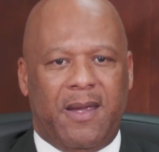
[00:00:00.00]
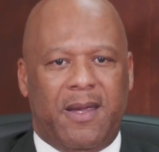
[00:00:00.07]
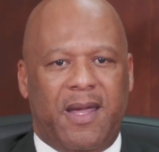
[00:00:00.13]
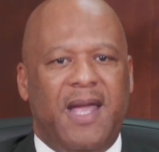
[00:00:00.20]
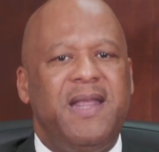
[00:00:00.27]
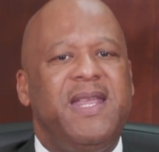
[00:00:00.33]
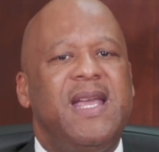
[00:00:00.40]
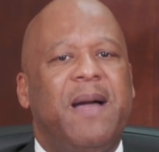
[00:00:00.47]

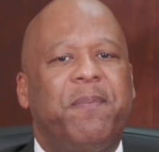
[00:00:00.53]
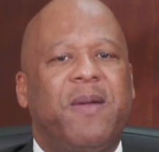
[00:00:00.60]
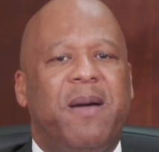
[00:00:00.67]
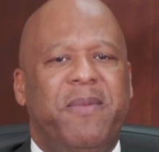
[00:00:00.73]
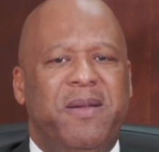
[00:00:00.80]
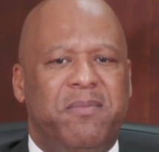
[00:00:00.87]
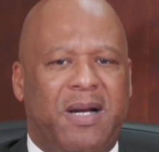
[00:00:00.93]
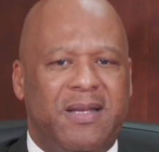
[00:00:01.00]
In the
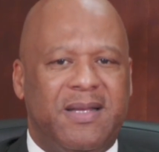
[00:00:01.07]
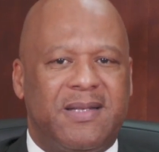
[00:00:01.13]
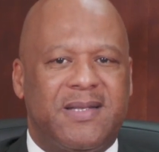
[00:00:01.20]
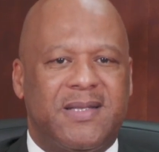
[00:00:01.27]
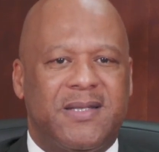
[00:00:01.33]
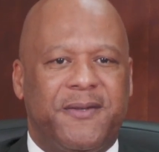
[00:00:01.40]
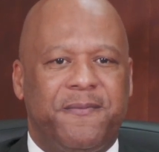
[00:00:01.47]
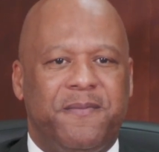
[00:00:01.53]
upcoming
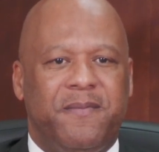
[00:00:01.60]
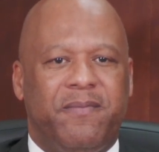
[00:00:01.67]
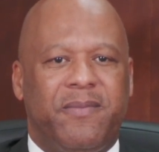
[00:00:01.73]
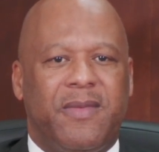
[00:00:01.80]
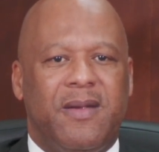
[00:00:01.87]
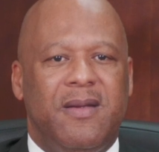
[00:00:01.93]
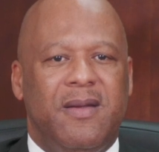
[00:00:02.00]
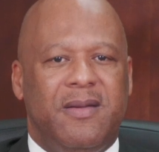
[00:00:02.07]
months,
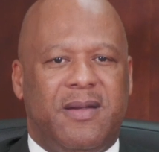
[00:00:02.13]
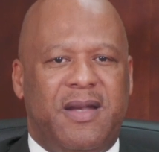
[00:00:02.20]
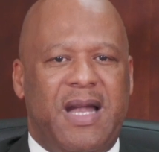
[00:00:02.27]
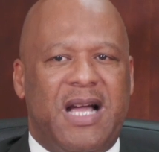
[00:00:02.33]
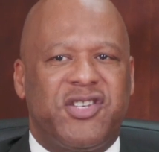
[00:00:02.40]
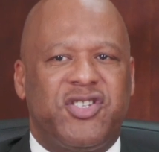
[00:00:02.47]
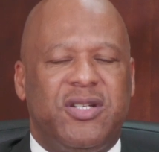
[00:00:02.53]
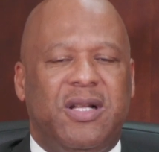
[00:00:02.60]
the
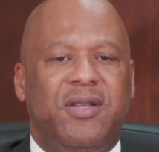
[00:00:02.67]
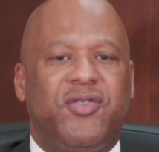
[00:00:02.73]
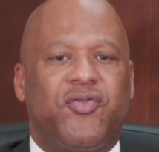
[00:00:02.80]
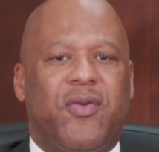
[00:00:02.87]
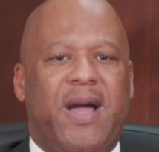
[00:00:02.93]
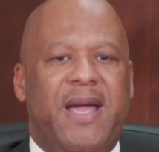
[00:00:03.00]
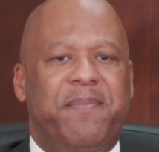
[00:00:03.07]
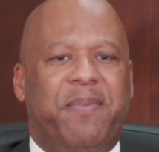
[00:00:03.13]
National
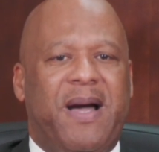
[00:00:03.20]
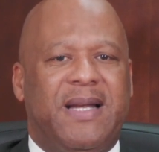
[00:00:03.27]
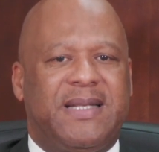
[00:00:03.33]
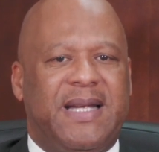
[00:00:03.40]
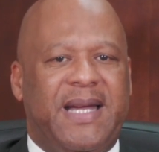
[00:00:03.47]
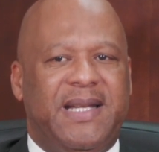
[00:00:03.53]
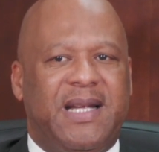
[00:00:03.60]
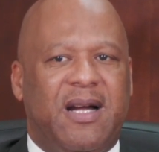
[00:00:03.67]

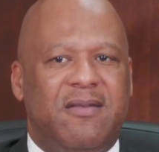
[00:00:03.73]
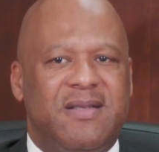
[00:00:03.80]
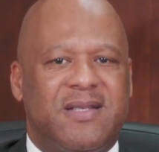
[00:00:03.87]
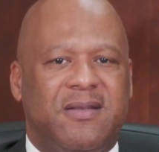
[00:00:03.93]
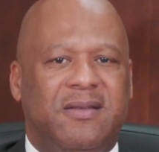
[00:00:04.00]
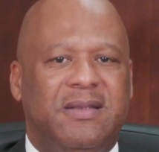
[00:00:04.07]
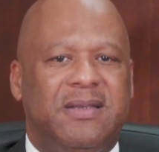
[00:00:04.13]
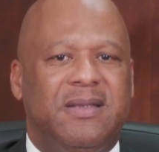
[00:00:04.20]
Tripartite
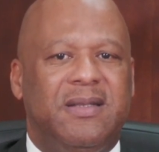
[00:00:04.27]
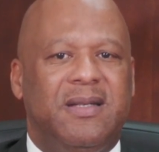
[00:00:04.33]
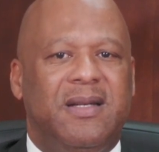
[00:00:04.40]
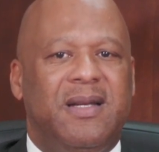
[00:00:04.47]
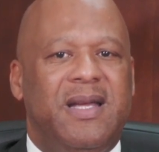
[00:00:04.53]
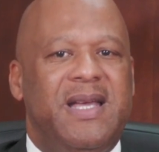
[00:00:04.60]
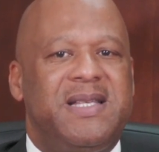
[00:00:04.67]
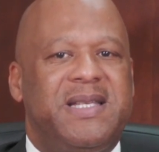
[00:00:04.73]
Council
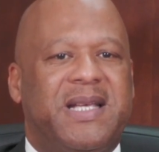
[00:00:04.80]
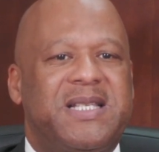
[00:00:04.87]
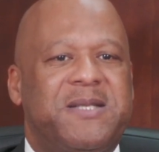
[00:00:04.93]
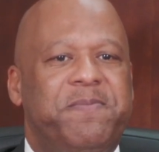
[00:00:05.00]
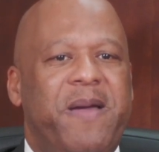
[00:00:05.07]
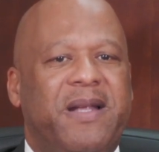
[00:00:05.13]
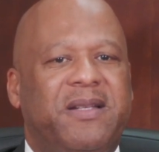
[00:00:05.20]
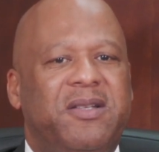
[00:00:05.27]
is
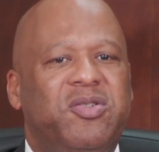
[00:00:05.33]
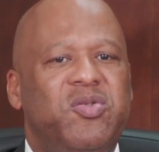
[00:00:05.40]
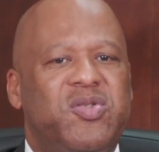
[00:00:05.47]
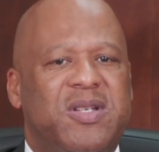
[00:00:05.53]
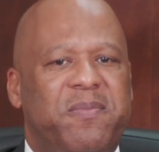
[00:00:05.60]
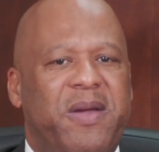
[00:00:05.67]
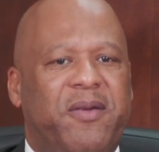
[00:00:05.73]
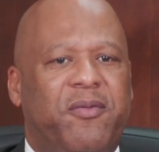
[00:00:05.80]
expected to
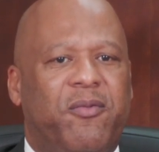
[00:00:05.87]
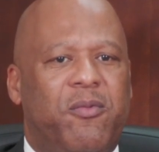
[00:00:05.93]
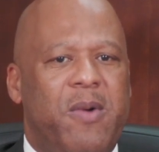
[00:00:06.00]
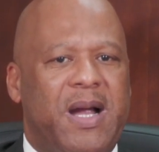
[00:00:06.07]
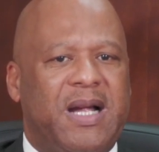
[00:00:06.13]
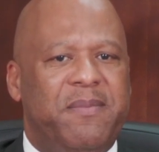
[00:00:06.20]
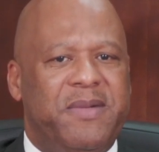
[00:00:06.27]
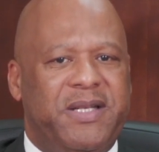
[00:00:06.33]
submit
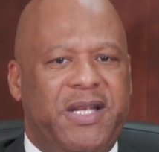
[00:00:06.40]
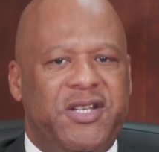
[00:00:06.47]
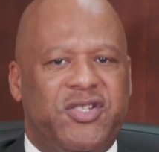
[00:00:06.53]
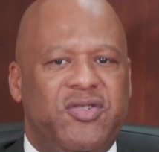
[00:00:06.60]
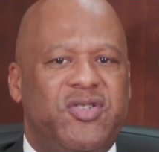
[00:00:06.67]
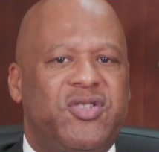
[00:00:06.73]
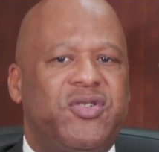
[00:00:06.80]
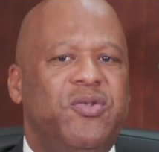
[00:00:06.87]

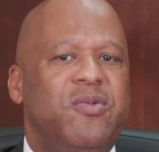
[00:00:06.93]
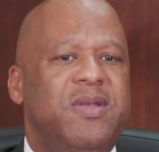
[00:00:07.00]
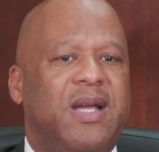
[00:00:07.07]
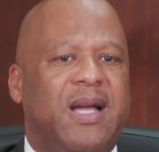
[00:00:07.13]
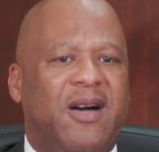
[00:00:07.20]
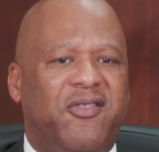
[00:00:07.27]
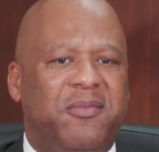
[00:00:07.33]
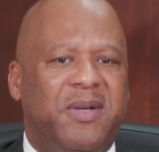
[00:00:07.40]
recommendations to the
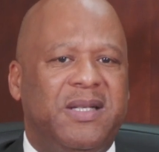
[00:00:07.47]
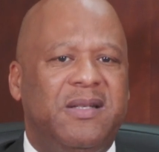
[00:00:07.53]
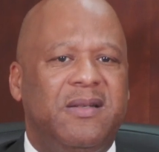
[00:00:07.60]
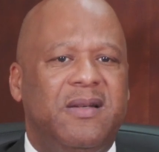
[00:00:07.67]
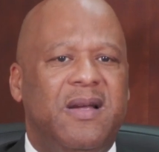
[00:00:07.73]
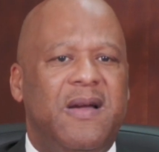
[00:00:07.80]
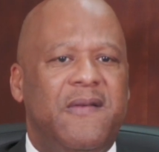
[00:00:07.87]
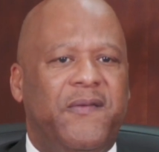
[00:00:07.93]
government
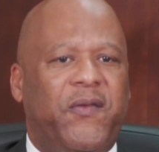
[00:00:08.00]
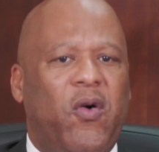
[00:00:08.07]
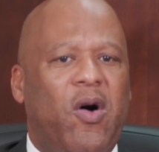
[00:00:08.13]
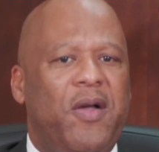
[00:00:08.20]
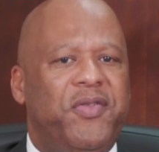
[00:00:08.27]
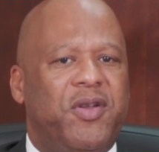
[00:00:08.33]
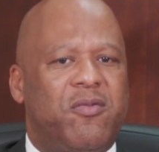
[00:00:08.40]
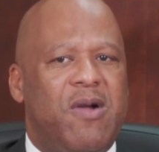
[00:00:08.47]

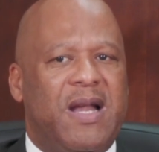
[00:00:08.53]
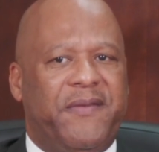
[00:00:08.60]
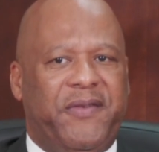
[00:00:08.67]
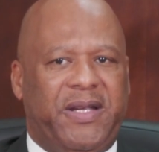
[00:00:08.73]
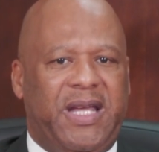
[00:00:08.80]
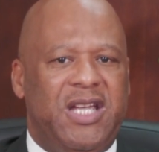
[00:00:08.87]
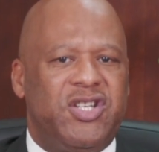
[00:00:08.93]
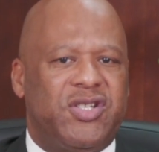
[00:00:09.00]
for the
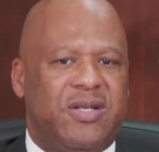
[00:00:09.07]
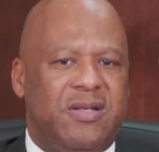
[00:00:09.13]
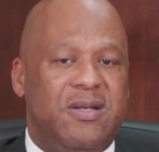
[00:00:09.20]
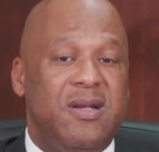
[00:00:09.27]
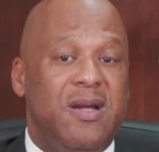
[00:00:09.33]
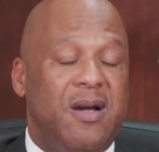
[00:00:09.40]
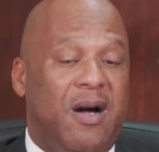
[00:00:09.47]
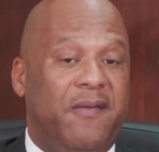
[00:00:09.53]

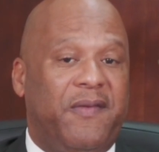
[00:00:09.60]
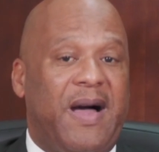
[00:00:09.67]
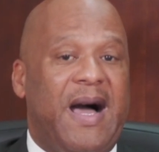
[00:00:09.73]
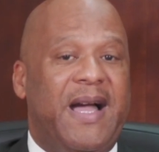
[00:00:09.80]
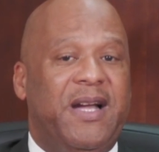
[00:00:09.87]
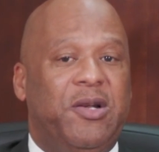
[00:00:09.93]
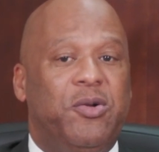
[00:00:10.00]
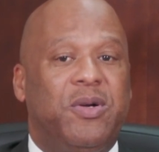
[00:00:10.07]
ratification of
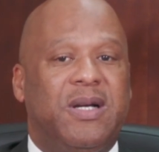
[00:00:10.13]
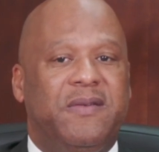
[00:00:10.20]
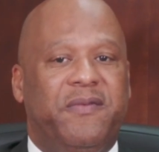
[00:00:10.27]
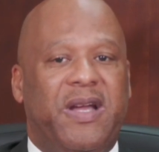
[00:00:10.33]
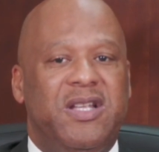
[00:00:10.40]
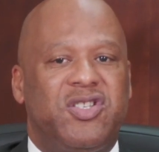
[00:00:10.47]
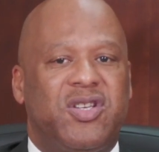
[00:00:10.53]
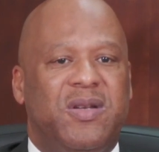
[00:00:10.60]
ILO
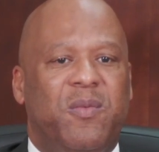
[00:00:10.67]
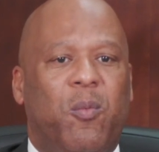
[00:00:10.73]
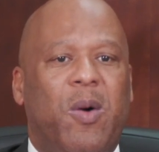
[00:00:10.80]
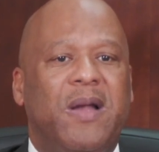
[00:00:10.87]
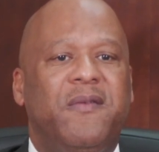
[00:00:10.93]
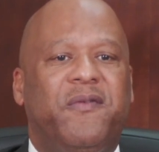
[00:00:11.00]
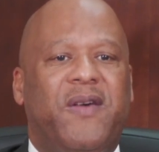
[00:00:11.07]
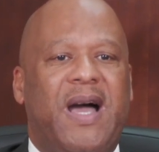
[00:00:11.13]
Convention
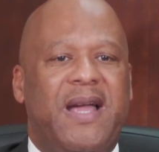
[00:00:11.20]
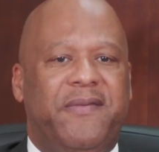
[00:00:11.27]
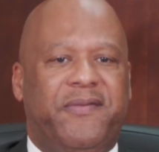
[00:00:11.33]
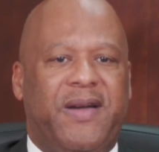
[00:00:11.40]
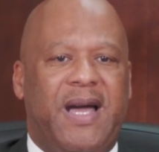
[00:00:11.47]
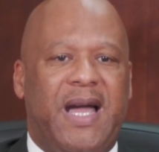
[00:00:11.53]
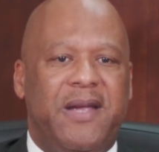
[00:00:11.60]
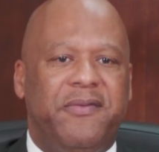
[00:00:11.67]

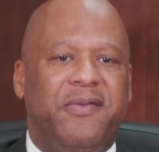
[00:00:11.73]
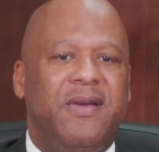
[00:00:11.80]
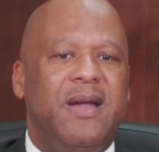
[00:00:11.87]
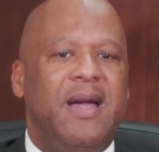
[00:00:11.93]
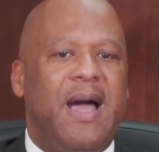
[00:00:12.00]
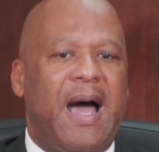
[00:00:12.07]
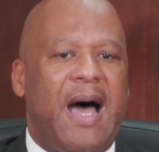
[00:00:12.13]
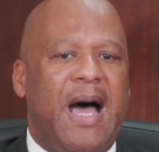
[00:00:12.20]
155
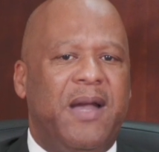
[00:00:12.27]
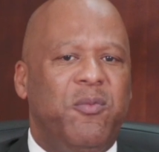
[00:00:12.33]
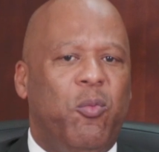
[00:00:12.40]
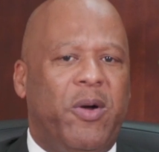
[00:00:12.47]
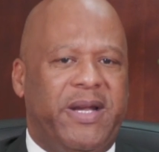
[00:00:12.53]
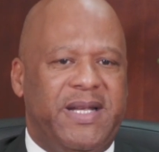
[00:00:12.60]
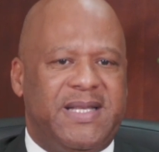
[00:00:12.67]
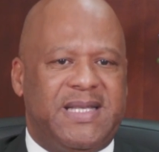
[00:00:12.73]
and
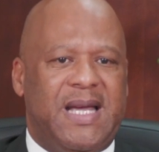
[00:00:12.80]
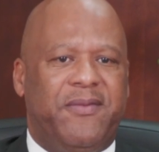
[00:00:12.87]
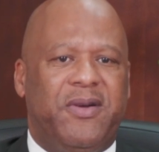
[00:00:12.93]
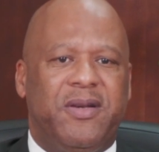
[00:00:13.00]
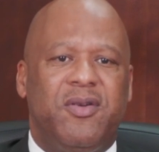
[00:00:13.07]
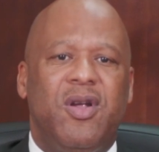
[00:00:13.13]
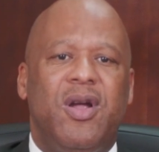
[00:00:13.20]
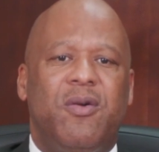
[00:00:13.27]

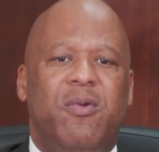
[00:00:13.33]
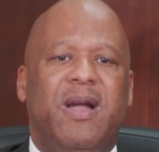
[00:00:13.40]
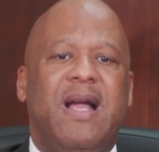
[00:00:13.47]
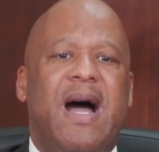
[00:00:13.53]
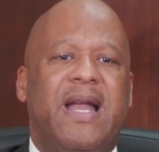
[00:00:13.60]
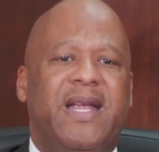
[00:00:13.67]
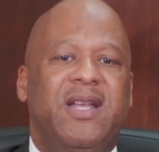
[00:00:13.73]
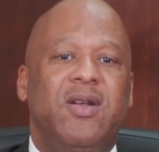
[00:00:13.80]
187
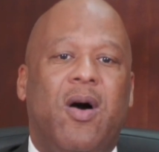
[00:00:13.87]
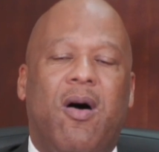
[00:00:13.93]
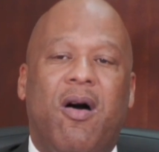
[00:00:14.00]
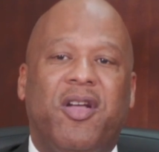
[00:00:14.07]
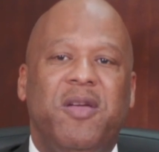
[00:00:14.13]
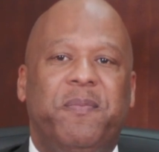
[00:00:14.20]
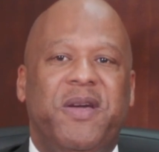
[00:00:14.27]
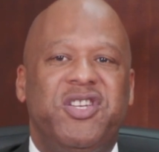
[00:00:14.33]
regarding
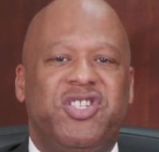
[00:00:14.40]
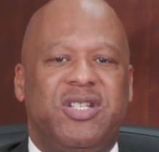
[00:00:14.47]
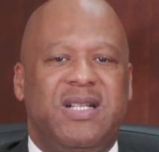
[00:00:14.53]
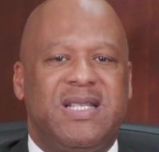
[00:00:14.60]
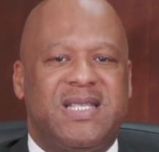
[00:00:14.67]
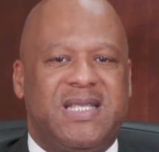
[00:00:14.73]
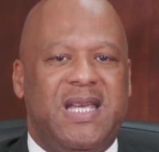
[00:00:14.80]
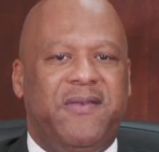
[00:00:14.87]

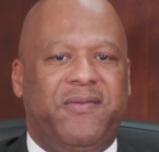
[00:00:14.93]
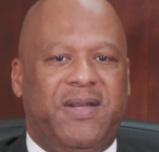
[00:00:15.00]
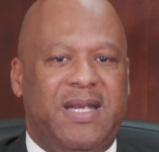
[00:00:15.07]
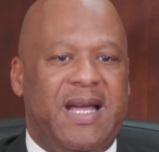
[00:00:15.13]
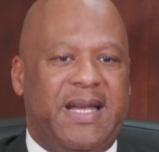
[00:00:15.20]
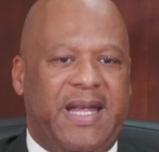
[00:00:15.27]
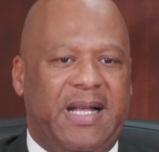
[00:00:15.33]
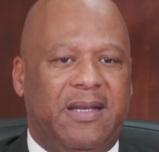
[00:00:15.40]
occupational safety
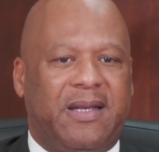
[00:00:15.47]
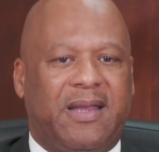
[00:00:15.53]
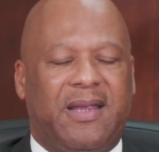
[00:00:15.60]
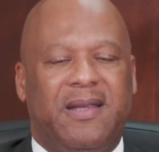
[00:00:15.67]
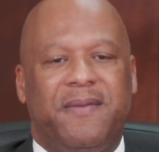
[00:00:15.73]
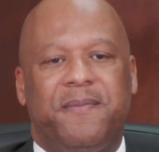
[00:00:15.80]
and health.